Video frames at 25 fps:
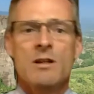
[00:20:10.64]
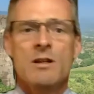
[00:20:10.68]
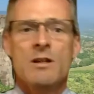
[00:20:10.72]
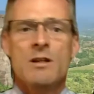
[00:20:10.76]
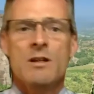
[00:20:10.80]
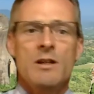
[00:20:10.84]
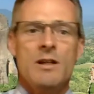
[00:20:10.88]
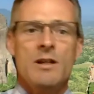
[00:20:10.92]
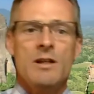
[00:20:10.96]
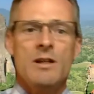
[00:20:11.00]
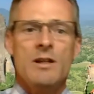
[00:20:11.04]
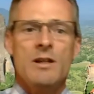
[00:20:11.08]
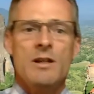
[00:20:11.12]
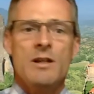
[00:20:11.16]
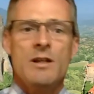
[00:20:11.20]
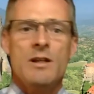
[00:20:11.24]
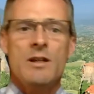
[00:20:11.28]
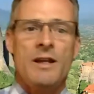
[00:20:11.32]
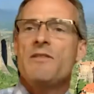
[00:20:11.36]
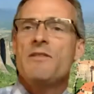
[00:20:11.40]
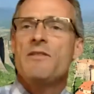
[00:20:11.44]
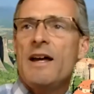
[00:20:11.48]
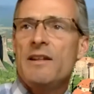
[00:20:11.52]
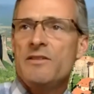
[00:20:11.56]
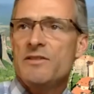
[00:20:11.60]
and
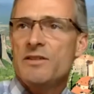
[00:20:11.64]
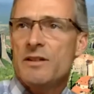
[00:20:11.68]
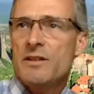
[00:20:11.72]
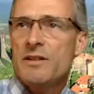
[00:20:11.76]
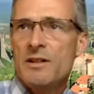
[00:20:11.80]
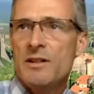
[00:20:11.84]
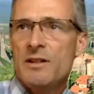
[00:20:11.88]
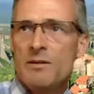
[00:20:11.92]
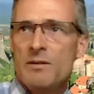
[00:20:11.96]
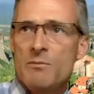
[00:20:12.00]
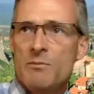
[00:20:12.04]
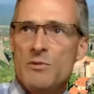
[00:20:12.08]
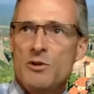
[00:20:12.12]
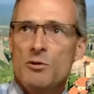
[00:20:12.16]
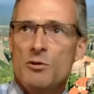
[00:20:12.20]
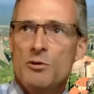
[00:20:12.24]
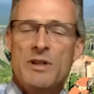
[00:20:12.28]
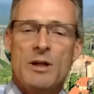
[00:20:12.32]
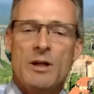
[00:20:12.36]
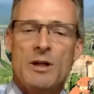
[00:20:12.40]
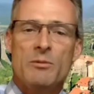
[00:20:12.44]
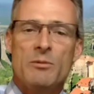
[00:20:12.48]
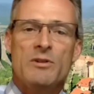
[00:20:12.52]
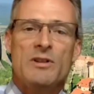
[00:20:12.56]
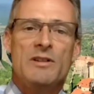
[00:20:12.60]
that you'll
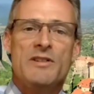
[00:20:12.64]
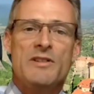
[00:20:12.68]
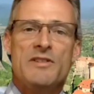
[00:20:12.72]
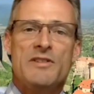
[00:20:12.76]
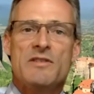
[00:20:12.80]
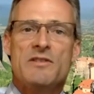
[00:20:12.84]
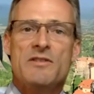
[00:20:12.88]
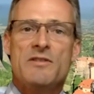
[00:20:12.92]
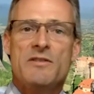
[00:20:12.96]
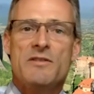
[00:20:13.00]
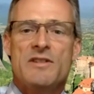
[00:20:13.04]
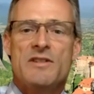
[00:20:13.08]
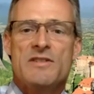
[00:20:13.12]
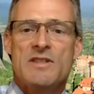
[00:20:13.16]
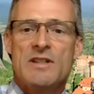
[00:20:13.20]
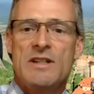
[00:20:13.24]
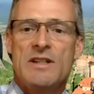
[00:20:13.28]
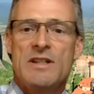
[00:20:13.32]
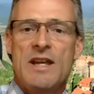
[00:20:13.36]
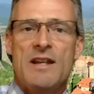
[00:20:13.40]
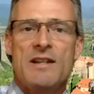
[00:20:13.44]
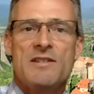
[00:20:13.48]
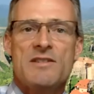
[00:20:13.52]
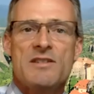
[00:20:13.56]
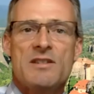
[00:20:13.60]
be able to listen to this
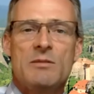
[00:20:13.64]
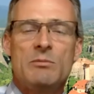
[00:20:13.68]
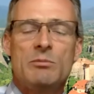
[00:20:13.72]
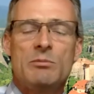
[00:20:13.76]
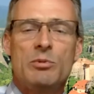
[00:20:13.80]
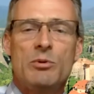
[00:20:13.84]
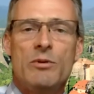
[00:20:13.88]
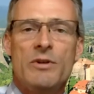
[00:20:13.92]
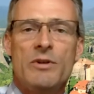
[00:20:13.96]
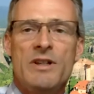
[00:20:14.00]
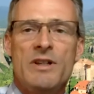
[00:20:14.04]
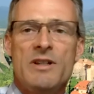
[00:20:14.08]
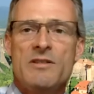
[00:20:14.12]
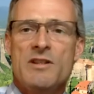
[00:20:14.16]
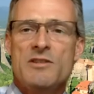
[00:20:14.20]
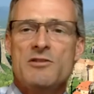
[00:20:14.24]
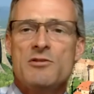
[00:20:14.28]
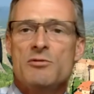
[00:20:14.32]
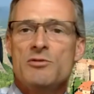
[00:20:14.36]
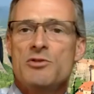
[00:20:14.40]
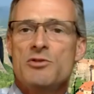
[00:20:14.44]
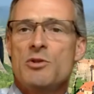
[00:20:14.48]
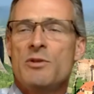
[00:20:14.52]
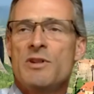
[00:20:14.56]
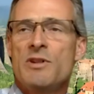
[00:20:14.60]
again at some point, and that
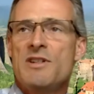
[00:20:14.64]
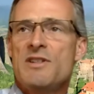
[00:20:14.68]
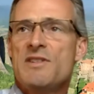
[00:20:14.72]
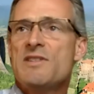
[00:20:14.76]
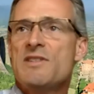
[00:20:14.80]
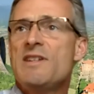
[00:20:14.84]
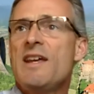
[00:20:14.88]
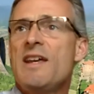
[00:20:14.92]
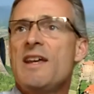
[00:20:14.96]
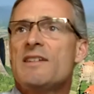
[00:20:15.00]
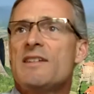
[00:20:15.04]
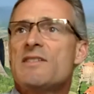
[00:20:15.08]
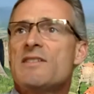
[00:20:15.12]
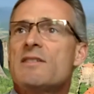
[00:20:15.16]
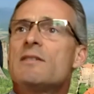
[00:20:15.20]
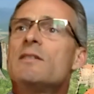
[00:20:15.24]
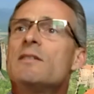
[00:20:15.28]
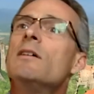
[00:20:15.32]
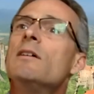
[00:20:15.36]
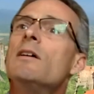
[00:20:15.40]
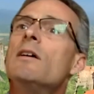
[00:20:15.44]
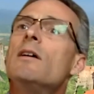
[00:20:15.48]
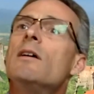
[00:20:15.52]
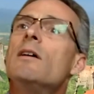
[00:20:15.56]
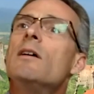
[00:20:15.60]
you'll join us next,
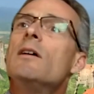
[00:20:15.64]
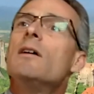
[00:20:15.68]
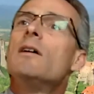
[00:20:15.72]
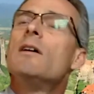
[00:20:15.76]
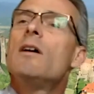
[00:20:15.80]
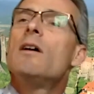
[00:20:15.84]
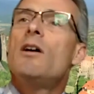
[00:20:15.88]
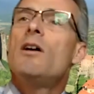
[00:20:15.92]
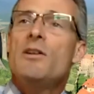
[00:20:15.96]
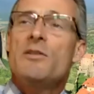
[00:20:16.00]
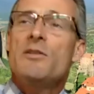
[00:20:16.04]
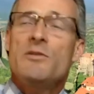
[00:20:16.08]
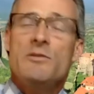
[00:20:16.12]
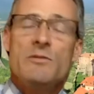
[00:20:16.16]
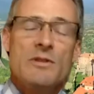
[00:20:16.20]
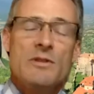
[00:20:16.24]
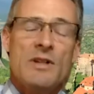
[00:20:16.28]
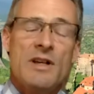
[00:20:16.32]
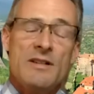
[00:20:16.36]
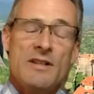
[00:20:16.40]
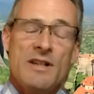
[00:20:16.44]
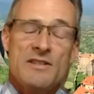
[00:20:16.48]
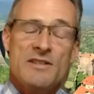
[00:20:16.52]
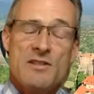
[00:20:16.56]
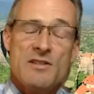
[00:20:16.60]

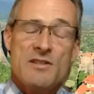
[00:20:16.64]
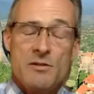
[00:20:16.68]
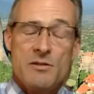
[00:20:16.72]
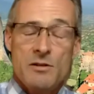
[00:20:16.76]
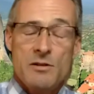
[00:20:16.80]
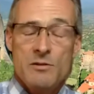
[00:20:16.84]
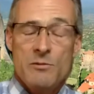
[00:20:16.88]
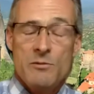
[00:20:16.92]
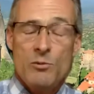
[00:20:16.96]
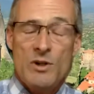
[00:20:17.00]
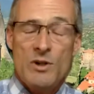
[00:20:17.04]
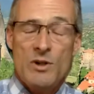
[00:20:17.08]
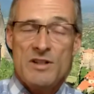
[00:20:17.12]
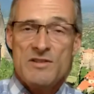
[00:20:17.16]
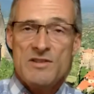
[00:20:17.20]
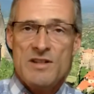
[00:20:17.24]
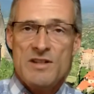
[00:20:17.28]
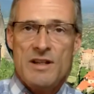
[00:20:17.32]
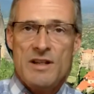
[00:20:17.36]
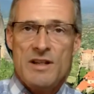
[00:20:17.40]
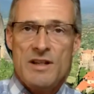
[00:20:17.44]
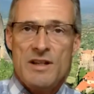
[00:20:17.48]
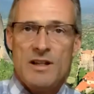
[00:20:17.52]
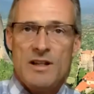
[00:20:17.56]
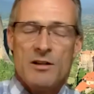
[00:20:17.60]
not next
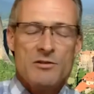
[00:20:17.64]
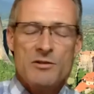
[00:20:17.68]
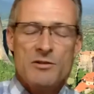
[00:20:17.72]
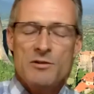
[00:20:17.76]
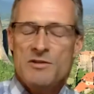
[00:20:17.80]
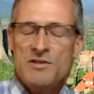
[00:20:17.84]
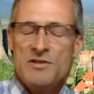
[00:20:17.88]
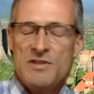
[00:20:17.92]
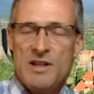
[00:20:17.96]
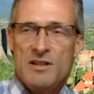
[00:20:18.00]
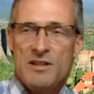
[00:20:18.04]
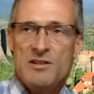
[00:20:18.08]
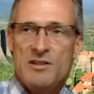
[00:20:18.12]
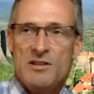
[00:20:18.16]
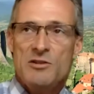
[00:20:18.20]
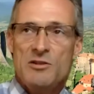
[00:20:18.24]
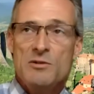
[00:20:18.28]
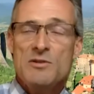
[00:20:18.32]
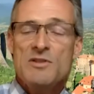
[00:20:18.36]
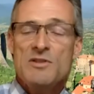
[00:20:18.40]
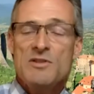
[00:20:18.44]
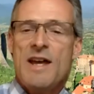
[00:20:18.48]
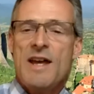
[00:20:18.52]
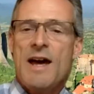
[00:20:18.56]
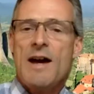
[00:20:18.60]
Wednesday, Tuesday, the
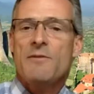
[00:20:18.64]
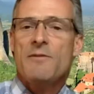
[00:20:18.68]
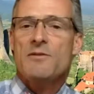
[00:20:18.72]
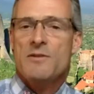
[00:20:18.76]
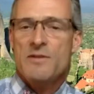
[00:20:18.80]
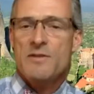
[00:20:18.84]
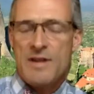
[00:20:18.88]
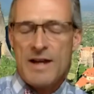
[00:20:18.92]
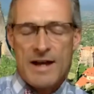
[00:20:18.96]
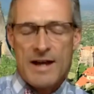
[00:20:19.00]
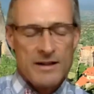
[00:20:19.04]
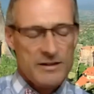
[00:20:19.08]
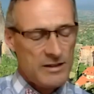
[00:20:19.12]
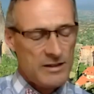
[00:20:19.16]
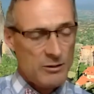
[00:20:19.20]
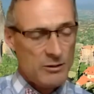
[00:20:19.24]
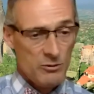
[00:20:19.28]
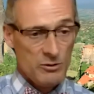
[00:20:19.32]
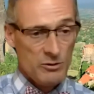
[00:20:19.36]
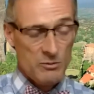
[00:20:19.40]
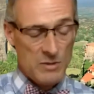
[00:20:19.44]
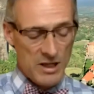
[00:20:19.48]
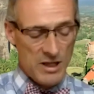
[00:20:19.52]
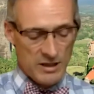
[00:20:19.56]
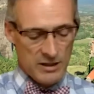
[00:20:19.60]
Tuesday after that. That
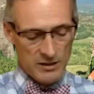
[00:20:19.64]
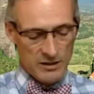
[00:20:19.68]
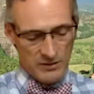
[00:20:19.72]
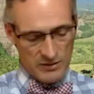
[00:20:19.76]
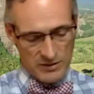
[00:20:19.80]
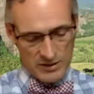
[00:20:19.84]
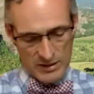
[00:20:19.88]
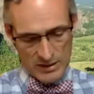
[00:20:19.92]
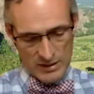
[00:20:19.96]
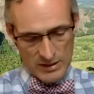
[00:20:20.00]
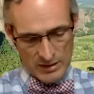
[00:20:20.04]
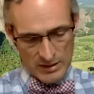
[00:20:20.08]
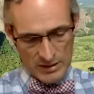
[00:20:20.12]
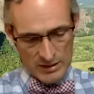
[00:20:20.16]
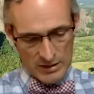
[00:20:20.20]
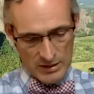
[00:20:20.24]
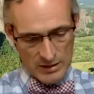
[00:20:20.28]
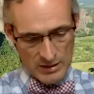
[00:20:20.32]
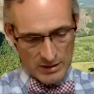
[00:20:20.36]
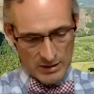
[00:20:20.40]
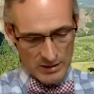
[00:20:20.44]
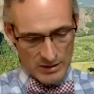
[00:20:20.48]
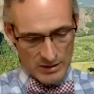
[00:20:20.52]
would make it the